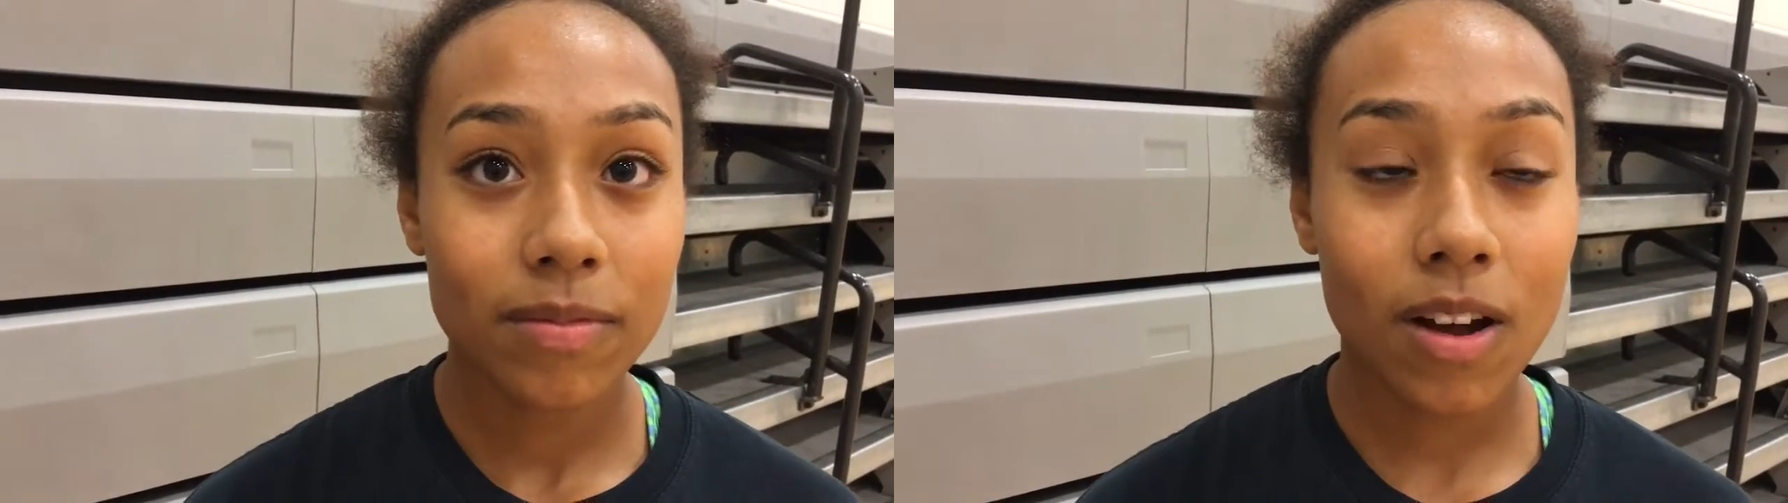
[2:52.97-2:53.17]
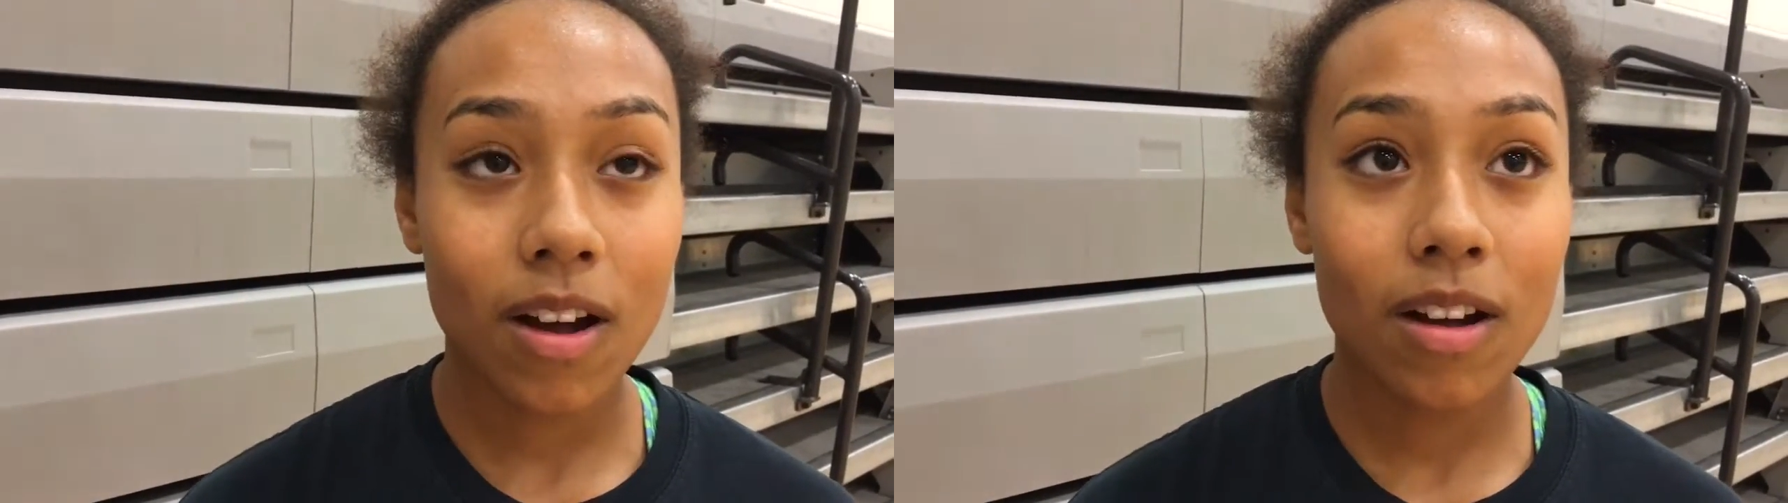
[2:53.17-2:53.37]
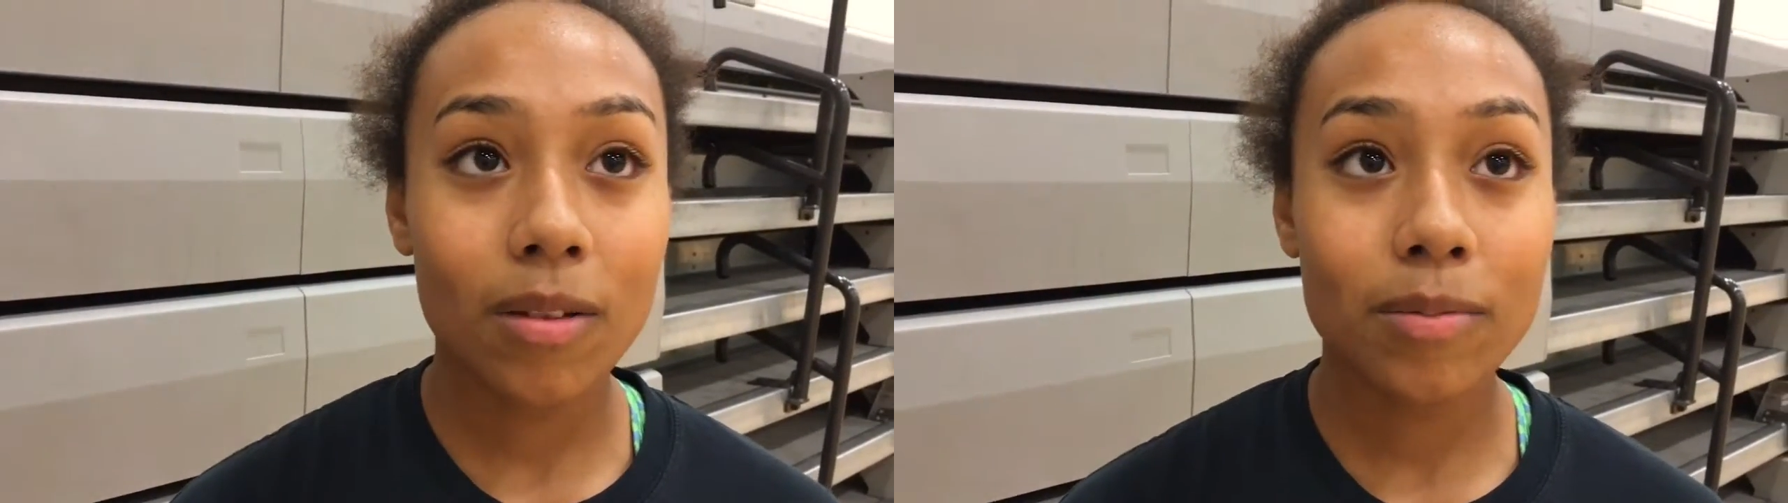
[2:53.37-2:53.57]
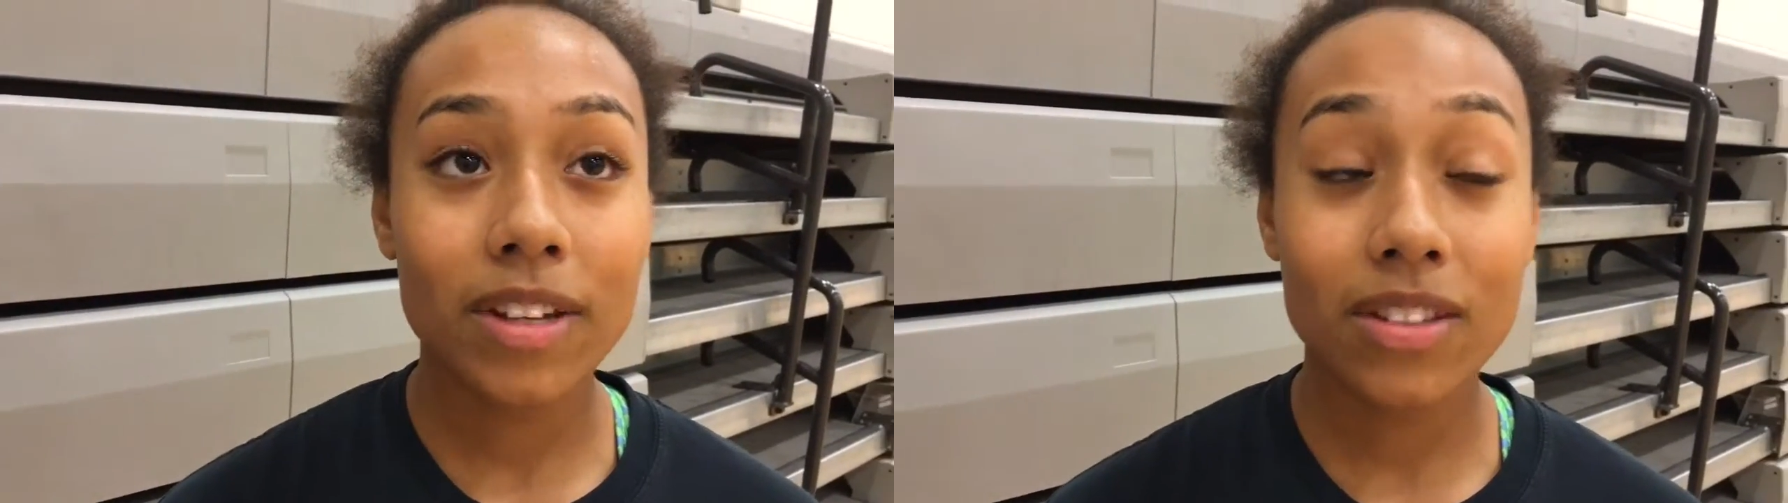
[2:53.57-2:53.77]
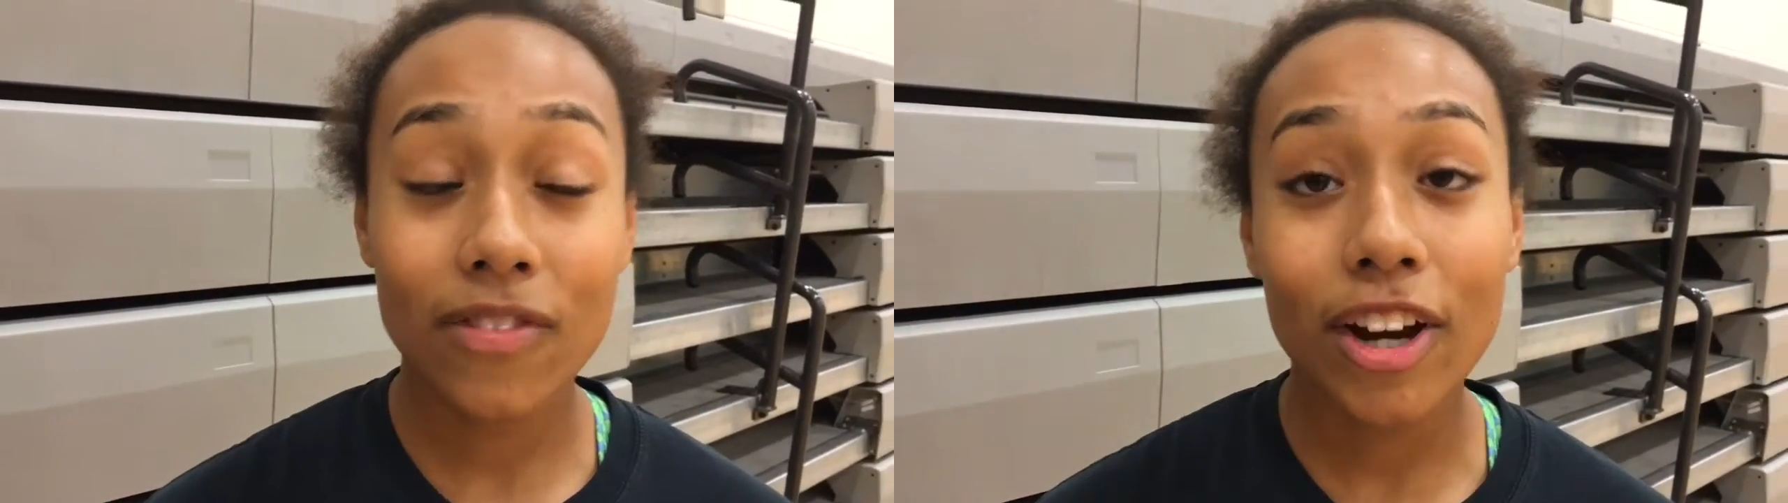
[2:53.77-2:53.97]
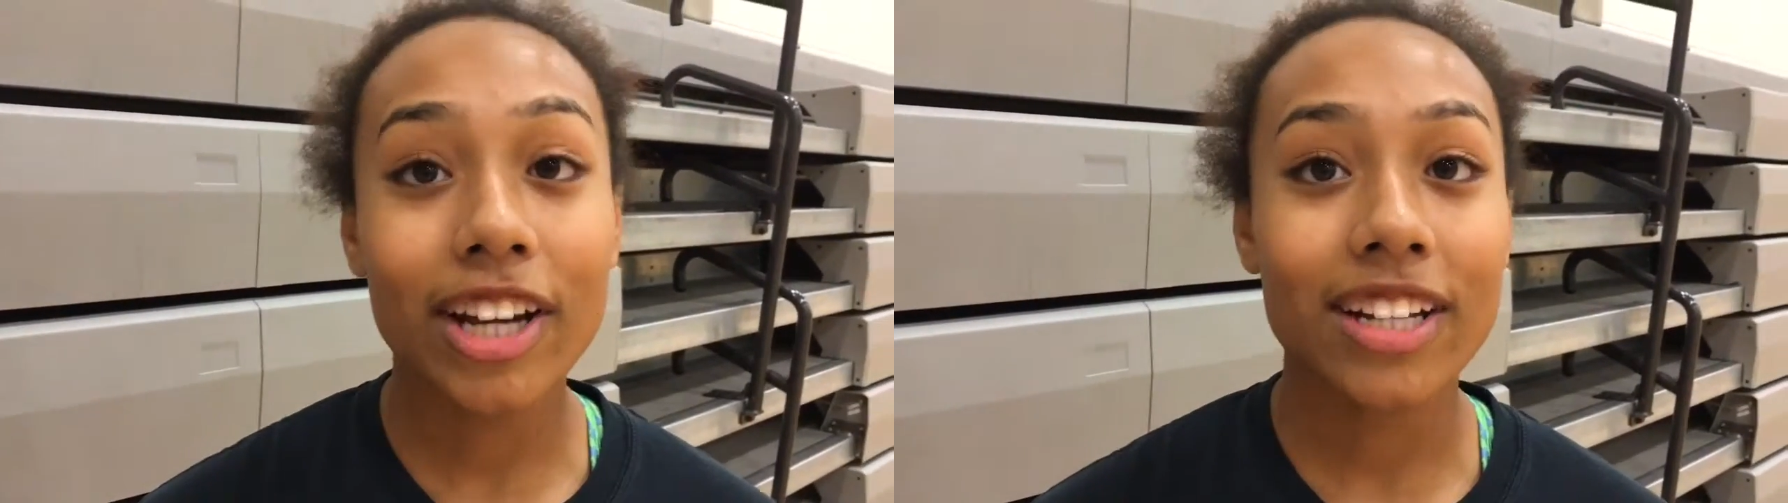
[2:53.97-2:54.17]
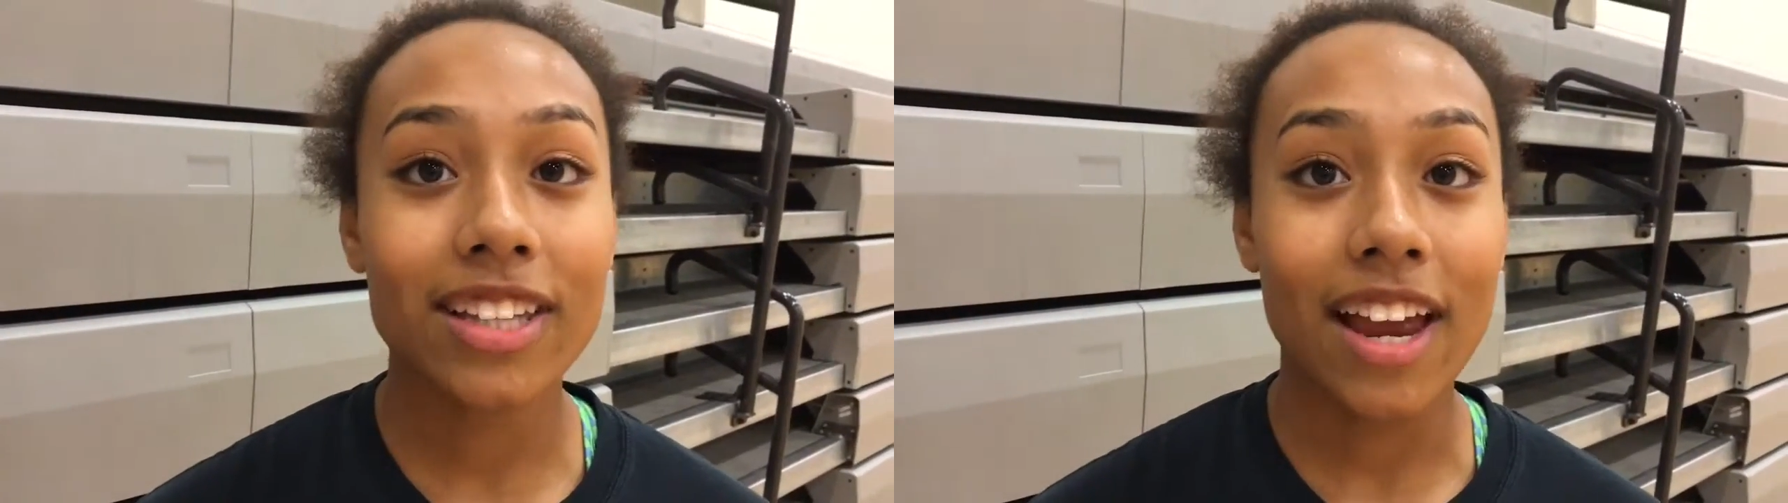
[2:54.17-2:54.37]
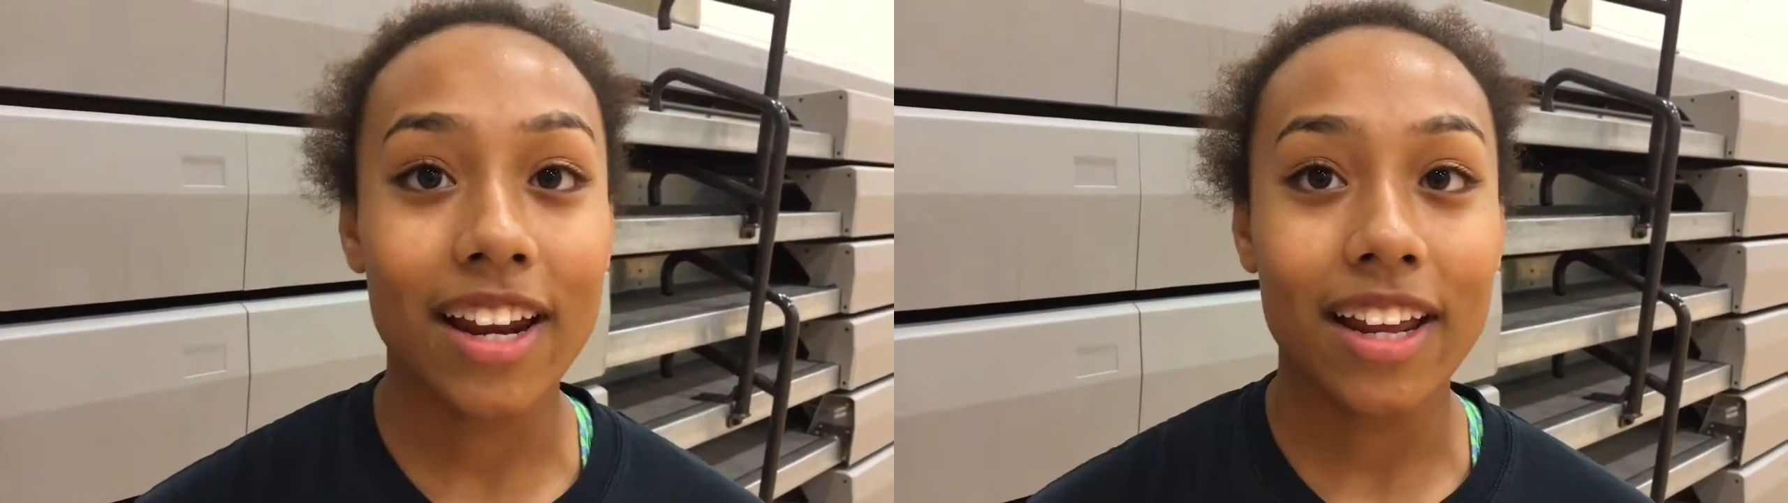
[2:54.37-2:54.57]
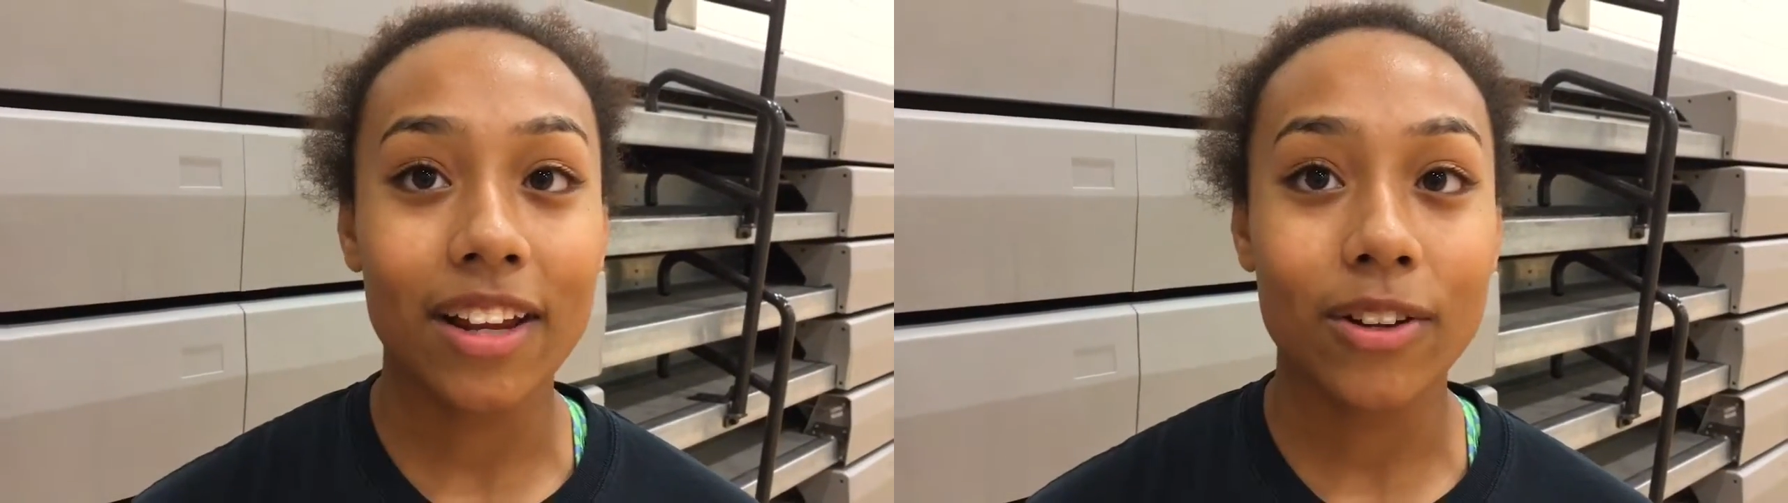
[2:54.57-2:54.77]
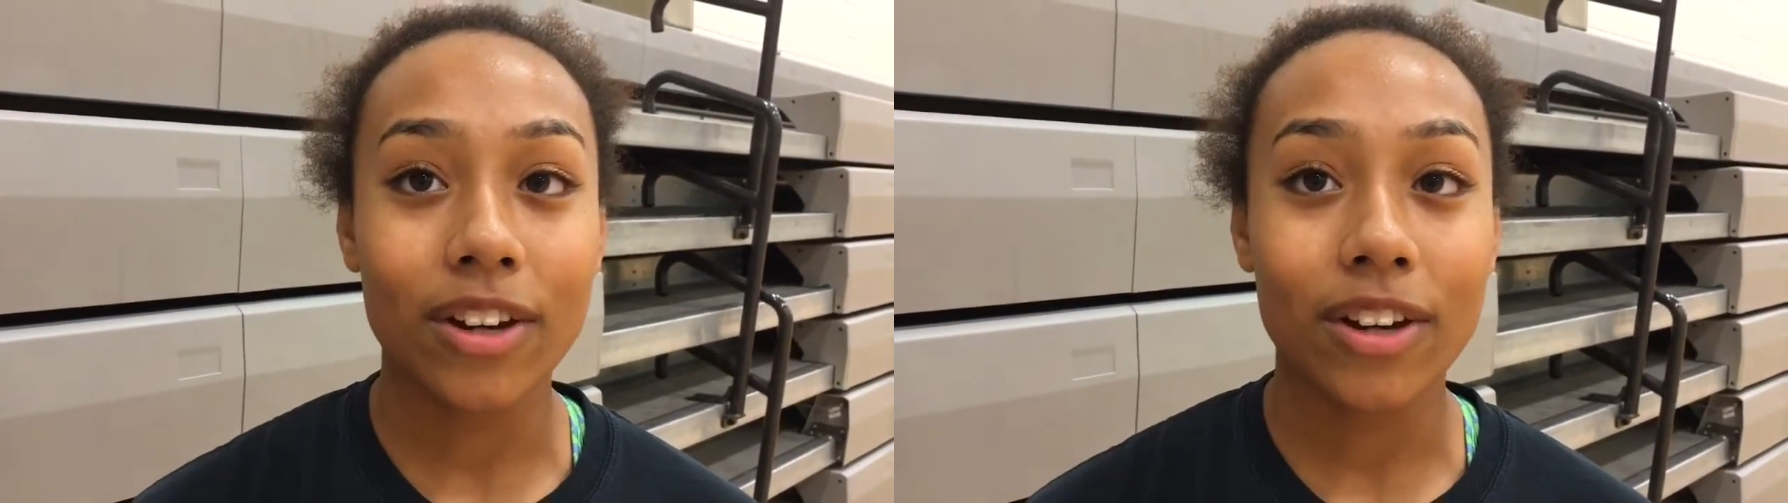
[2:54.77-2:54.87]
Um, it's very exciting.